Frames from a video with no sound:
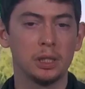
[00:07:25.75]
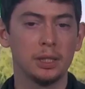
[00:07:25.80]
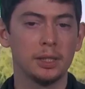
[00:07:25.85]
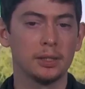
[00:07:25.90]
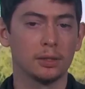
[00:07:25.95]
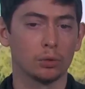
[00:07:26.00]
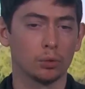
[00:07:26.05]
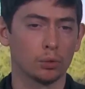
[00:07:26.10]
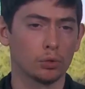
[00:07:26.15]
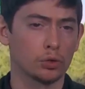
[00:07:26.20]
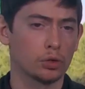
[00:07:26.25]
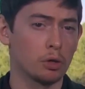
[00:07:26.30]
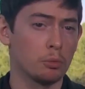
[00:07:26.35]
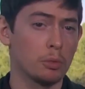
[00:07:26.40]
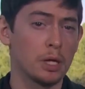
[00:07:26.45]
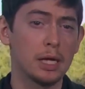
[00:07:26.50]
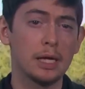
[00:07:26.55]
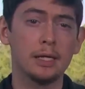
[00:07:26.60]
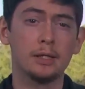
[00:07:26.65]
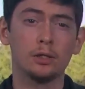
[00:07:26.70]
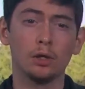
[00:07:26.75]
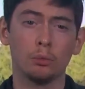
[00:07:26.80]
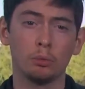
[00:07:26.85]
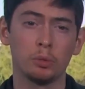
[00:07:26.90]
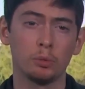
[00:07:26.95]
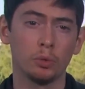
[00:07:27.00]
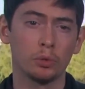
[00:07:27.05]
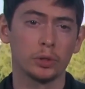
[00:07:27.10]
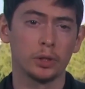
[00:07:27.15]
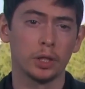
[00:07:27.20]
So I think the
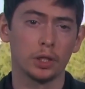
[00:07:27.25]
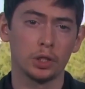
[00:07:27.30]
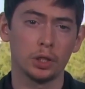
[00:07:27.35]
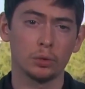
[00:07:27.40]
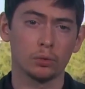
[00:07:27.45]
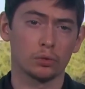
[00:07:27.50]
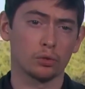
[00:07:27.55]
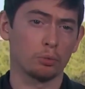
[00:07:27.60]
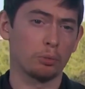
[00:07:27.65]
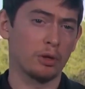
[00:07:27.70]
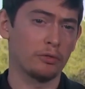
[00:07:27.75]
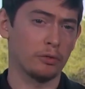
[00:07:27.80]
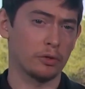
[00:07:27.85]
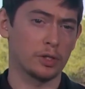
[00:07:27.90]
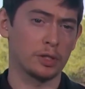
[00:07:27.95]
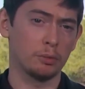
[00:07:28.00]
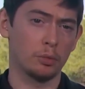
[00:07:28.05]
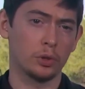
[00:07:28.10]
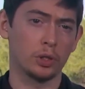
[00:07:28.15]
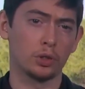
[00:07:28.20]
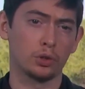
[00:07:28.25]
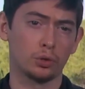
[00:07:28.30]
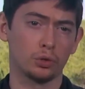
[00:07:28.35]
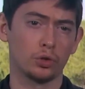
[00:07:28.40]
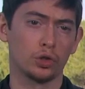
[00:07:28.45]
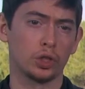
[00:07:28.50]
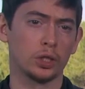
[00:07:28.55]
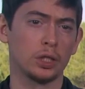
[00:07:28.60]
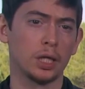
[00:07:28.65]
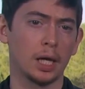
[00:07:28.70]
interest of all this is to realize that
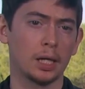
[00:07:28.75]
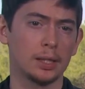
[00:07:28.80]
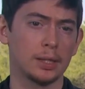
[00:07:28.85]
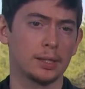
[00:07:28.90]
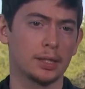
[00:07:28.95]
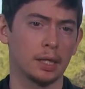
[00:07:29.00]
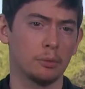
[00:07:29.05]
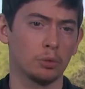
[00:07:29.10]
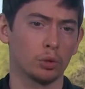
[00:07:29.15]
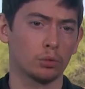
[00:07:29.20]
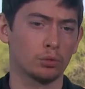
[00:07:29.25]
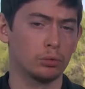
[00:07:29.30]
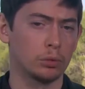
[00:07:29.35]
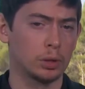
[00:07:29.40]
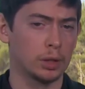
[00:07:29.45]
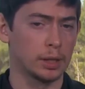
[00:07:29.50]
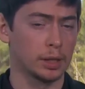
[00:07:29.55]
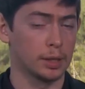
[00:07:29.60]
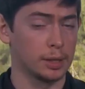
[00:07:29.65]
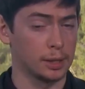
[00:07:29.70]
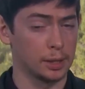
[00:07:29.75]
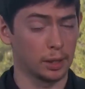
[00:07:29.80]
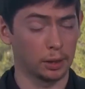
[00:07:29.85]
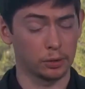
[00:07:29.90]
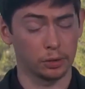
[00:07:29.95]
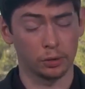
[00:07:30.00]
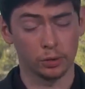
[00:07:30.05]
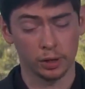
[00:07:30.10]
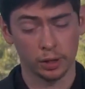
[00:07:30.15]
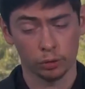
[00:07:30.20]
the world is digitalizing,
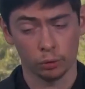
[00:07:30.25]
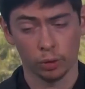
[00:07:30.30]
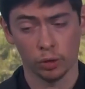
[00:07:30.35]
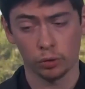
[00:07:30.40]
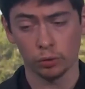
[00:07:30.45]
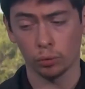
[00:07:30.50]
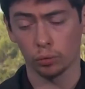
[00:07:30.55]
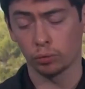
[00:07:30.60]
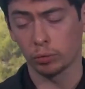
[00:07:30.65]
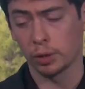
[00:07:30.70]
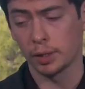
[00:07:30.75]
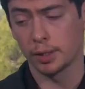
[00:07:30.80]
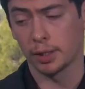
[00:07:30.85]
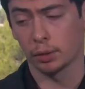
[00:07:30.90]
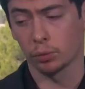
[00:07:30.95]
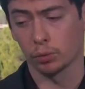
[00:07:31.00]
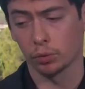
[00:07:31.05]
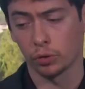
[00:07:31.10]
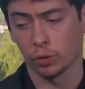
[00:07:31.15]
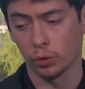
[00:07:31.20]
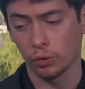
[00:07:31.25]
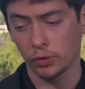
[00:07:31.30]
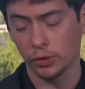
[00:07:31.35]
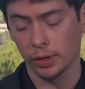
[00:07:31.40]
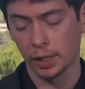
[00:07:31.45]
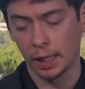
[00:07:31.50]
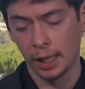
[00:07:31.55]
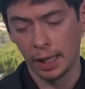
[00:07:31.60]
that it cannot stay that way, and